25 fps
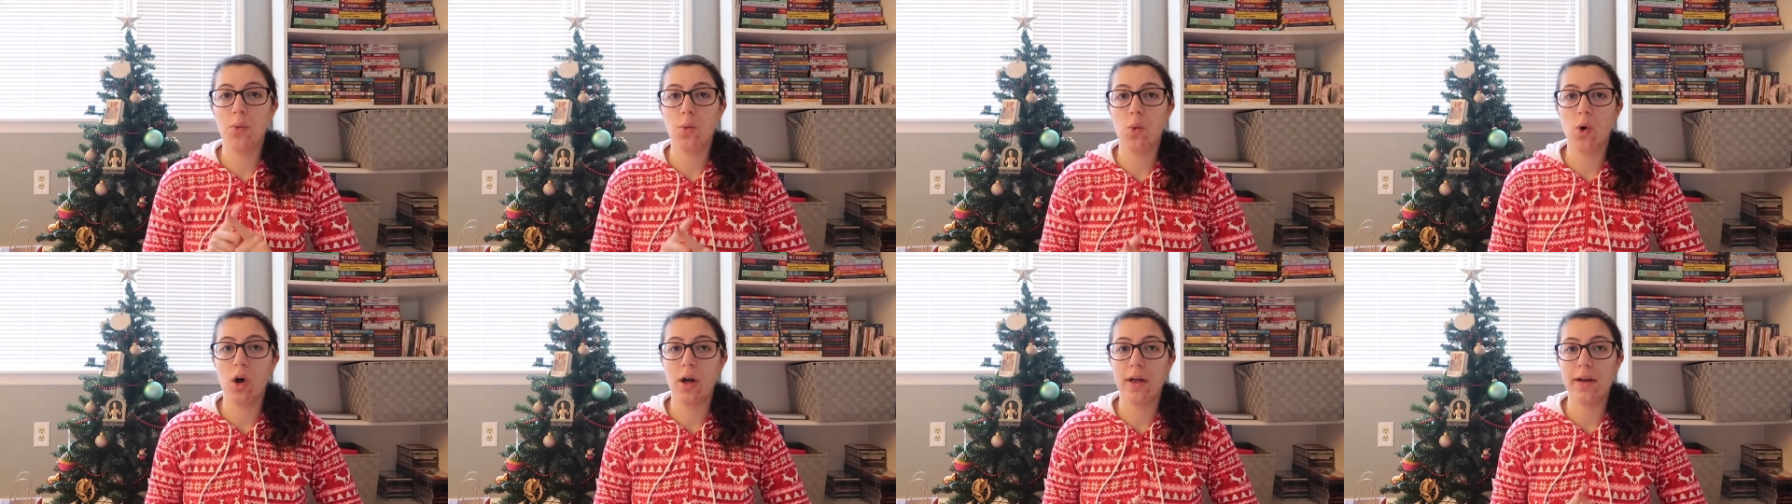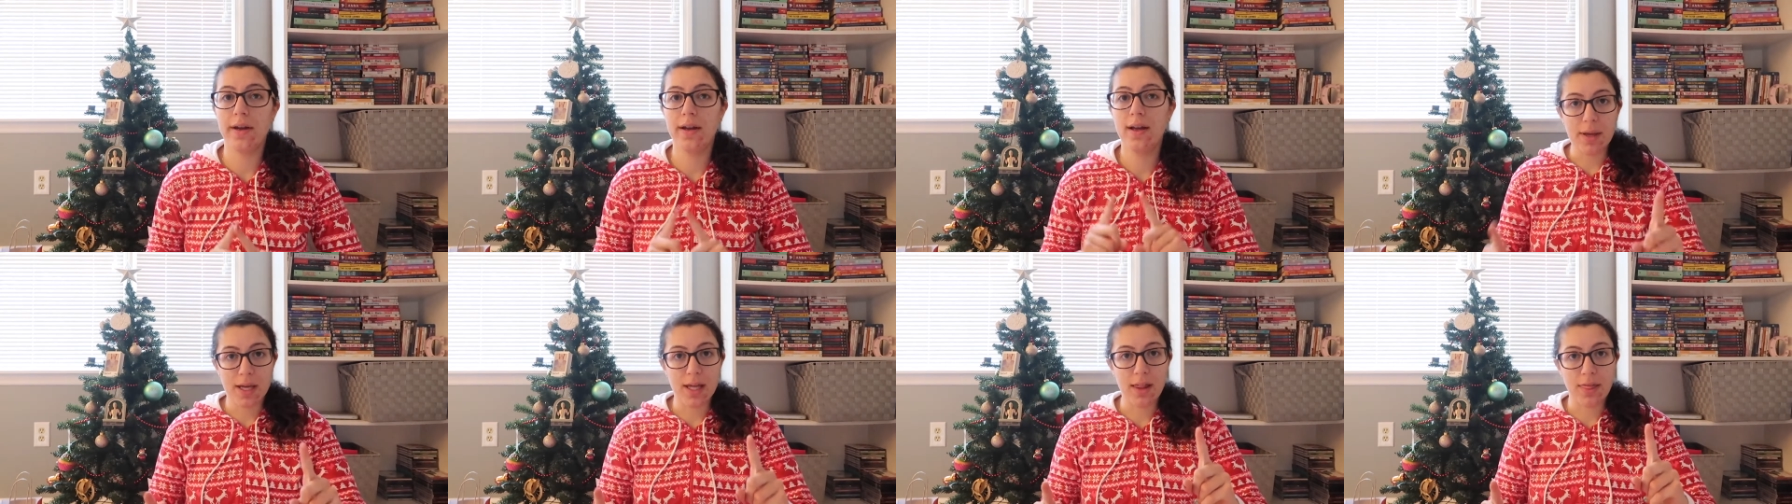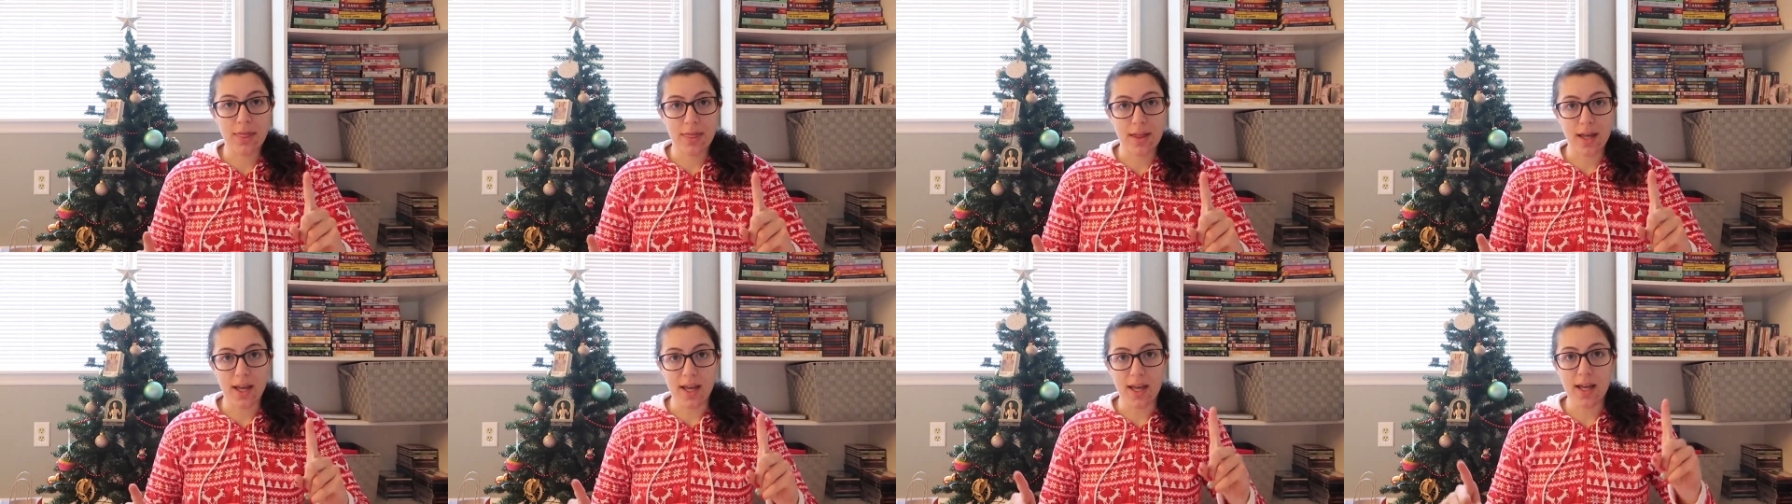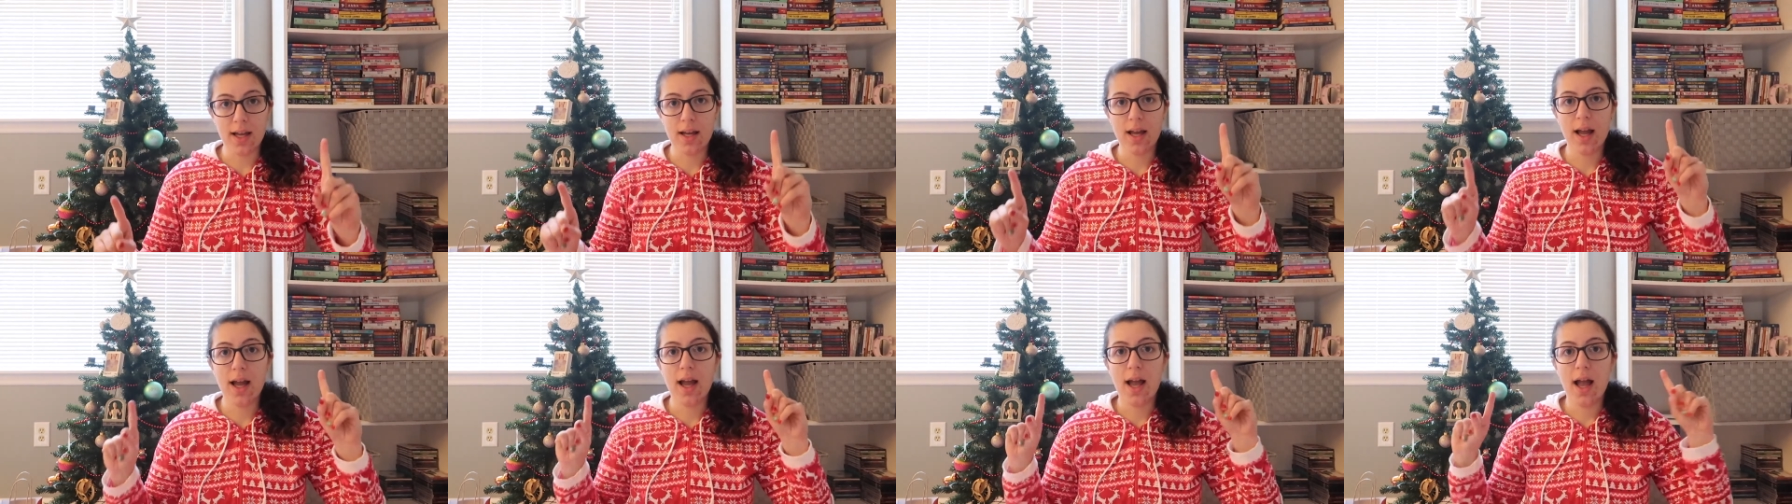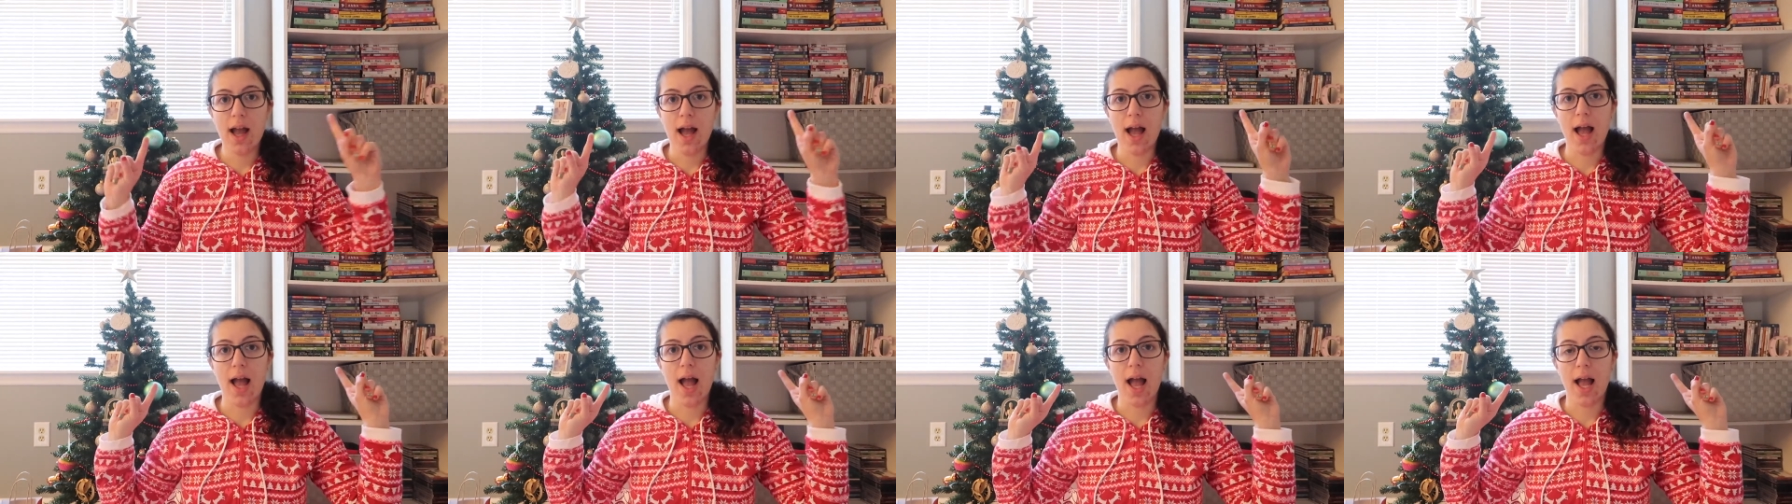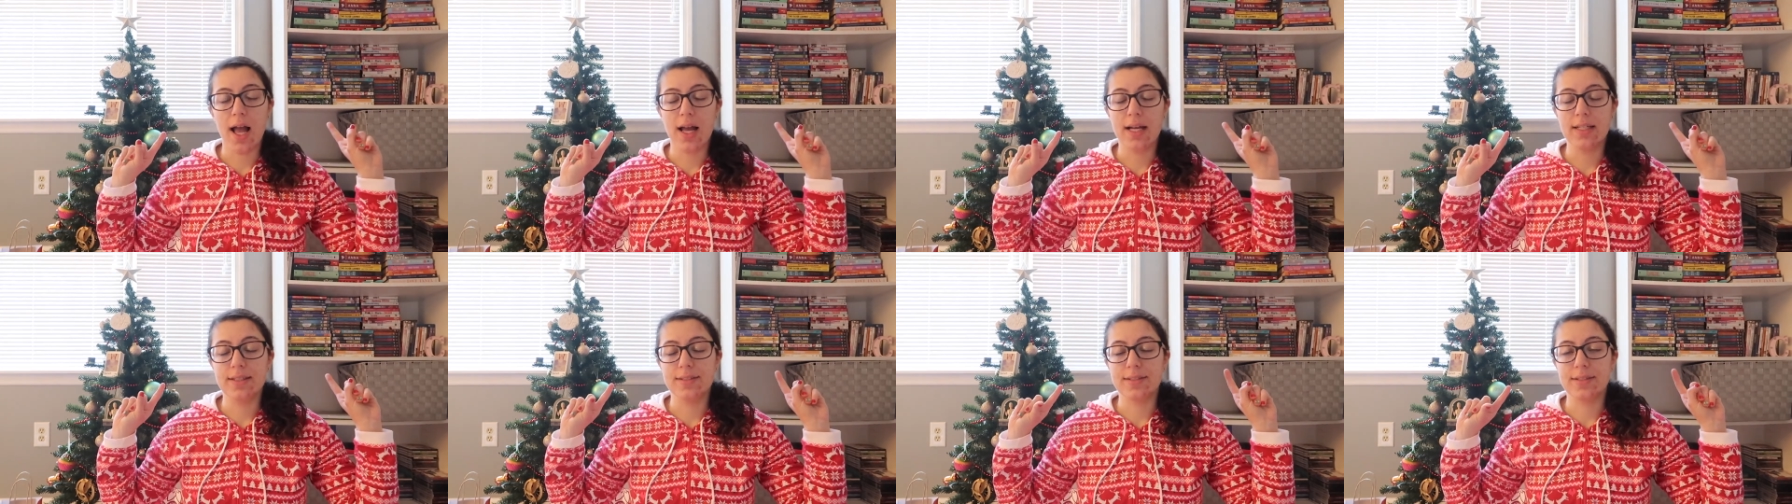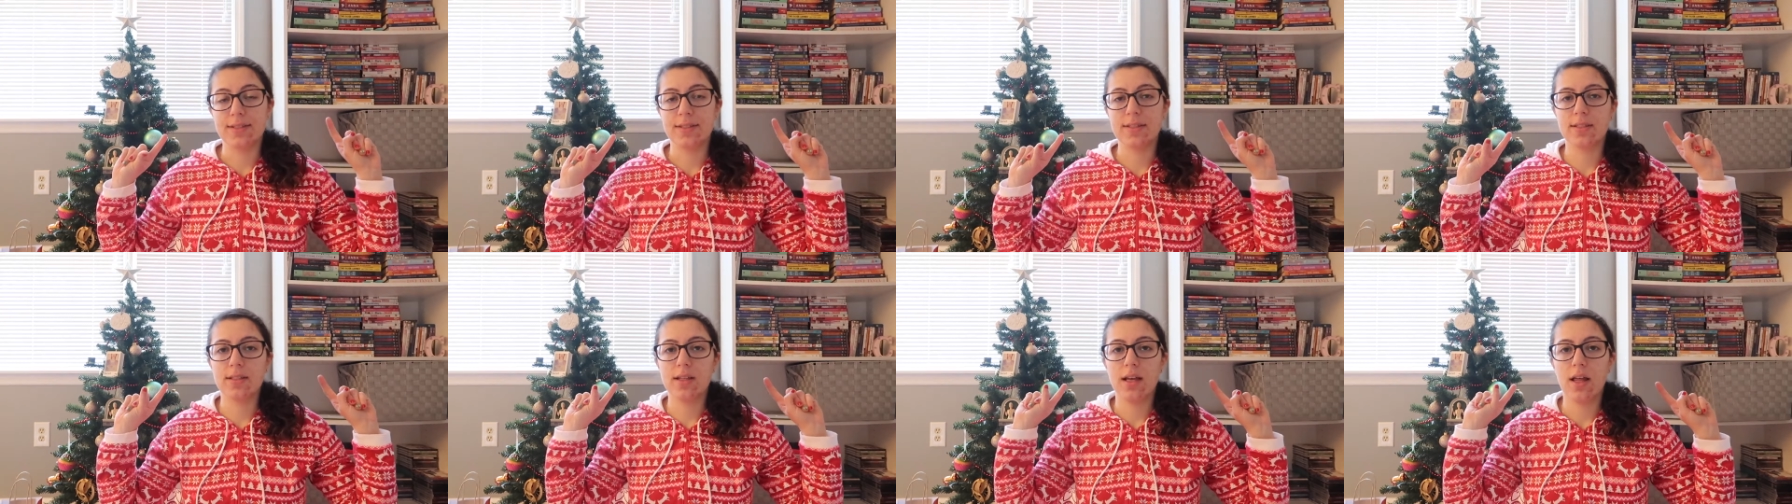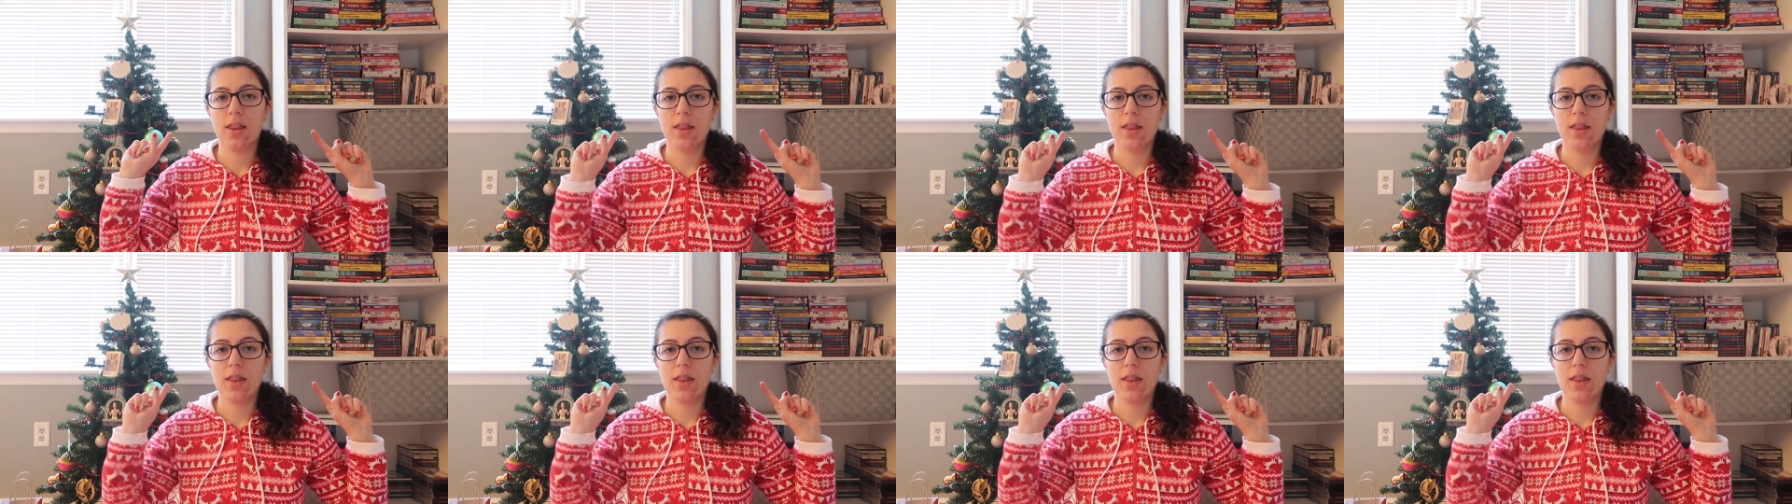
one big thing and